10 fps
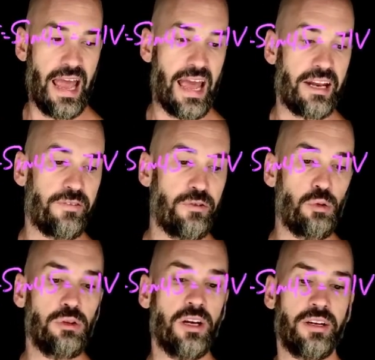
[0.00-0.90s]
And if
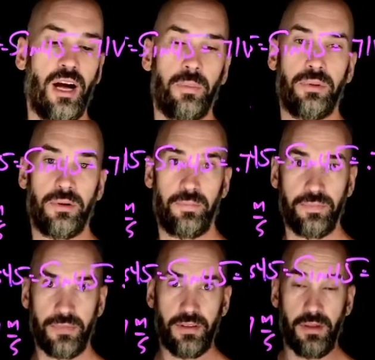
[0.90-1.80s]
you look up
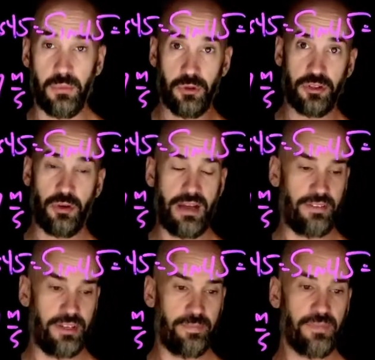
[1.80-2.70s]
the moon's
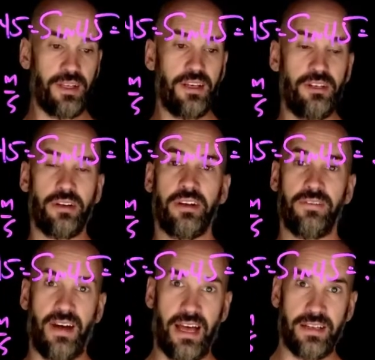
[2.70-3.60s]
gravity, you're going to
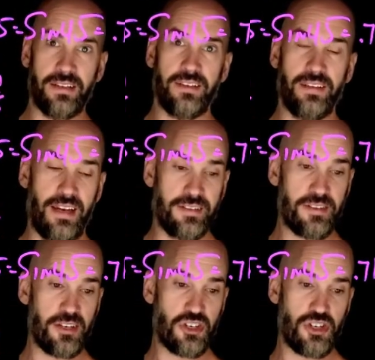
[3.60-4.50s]
find that
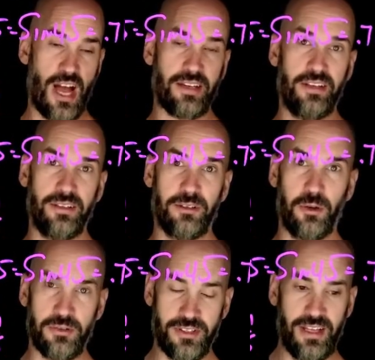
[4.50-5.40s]
it's shockingly
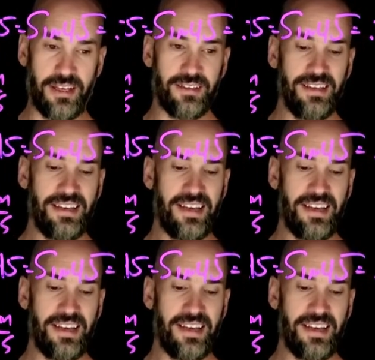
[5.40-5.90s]
close to that.